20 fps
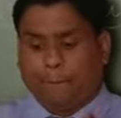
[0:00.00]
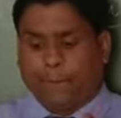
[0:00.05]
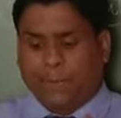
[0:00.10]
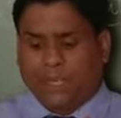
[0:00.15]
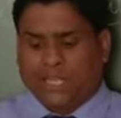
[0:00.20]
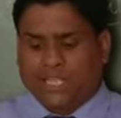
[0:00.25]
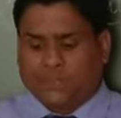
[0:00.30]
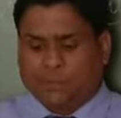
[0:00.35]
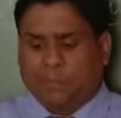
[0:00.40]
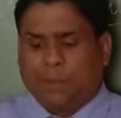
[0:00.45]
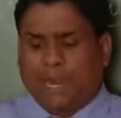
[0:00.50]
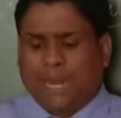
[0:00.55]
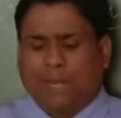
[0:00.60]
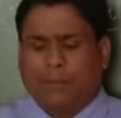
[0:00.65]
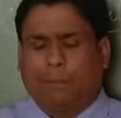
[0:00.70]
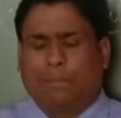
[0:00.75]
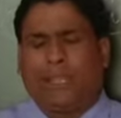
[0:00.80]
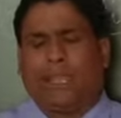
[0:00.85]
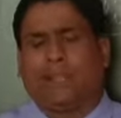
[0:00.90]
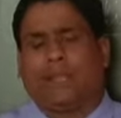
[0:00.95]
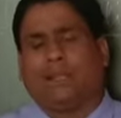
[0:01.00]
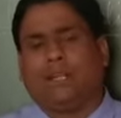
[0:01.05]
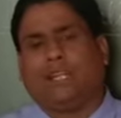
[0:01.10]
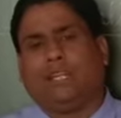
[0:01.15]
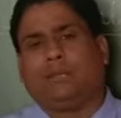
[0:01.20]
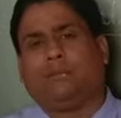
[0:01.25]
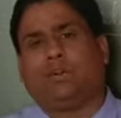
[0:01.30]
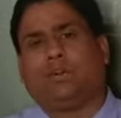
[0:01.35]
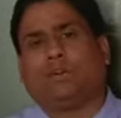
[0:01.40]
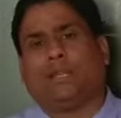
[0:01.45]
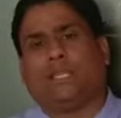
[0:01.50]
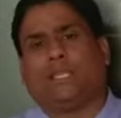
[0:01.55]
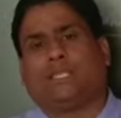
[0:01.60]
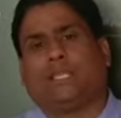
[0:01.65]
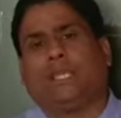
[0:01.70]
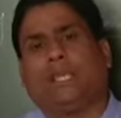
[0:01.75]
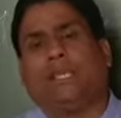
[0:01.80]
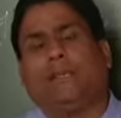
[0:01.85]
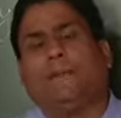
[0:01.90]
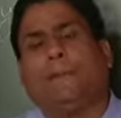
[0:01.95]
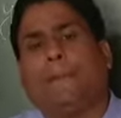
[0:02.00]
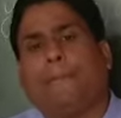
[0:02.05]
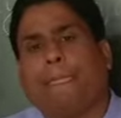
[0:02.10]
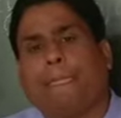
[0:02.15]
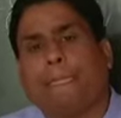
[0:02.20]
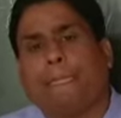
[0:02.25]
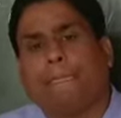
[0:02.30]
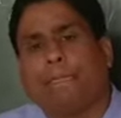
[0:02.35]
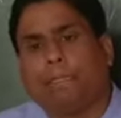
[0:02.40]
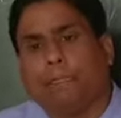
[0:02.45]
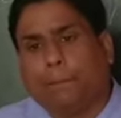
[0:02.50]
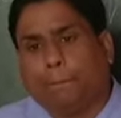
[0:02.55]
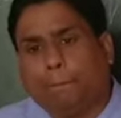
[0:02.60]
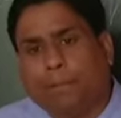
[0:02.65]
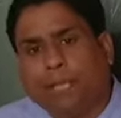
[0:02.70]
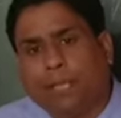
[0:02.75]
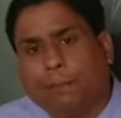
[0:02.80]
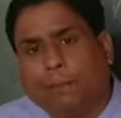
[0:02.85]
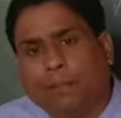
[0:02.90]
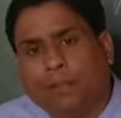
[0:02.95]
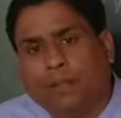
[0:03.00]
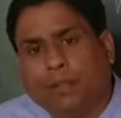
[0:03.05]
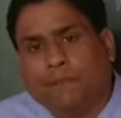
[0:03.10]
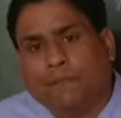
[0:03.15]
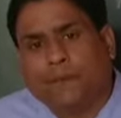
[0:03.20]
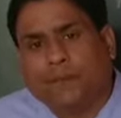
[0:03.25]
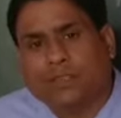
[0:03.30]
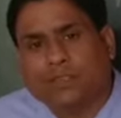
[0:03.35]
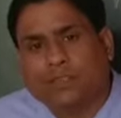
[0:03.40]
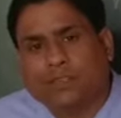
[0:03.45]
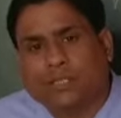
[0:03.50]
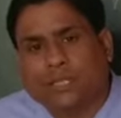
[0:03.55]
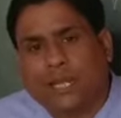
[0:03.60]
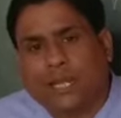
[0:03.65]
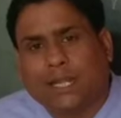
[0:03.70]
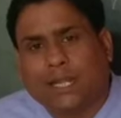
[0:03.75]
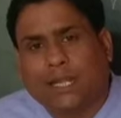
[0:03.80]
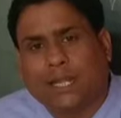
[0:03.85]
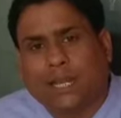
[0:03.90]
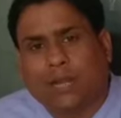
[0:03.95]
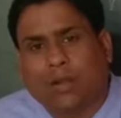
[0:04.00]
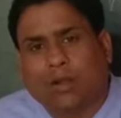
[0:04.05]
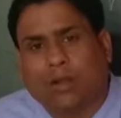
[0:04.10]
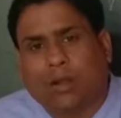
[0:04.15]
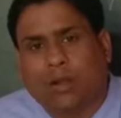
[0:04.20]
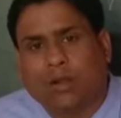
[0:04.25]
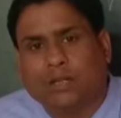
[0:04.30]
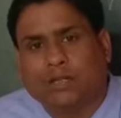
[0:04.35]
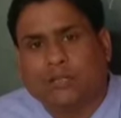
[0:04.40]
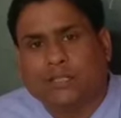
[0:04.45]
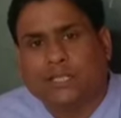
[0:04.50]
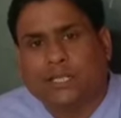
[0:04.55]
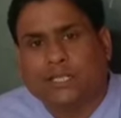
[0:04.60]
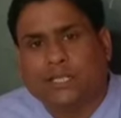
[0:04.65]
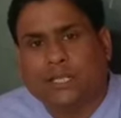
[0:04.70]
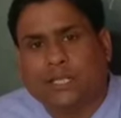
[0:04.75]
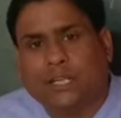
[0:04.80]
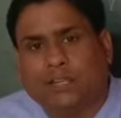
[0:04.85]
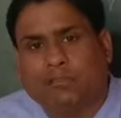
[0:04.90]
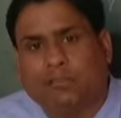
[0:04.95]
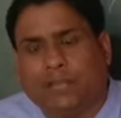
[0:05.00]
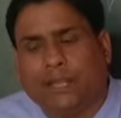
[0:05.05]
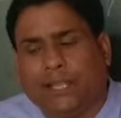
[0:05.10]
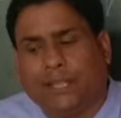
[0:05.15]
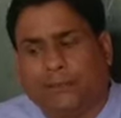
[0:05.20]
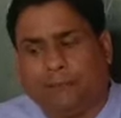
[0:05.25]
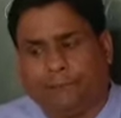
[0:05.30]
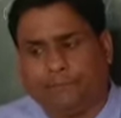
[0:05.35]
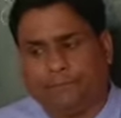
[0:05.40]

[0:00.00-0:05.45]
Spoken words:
despite being a democracy, the people of our society are not treated equally.